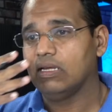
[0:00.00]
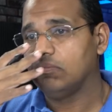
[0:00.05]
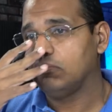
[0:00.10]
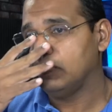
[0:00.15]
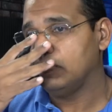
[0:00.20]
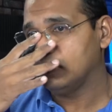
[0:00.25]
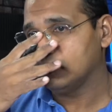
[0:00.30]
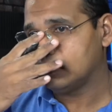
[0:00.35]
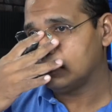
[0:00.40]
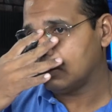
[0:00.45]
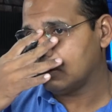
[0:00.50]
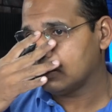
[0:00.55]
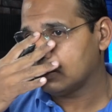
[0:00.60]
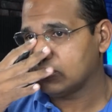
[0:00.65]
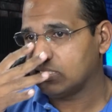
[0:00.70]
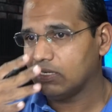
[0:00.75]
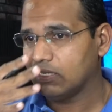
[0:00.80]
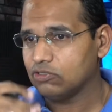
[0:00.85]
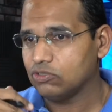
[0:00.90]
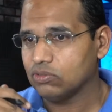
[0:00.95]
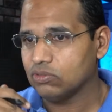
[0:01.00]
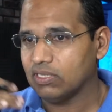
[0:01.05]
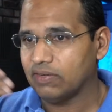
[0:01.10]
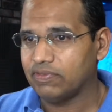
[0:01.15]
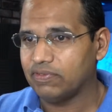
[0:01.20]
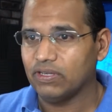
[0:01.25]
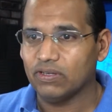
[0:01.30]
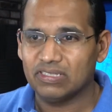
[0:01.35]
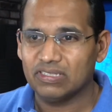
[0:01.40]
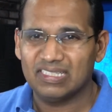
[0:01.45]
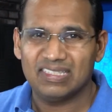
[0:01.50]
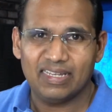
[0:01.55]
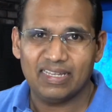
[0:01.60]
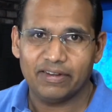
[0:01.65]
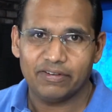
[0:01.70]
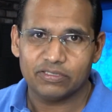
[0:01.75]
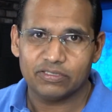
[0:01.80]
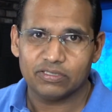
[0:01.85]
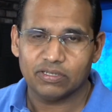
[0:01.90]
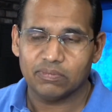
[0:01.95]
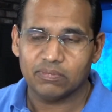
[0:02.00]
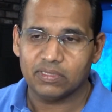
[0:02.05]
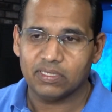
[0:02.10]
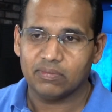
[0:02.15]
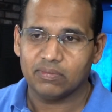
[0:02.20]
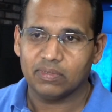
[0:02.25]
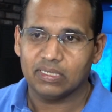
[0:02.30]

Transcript: meetings that are scheduled every other day or something.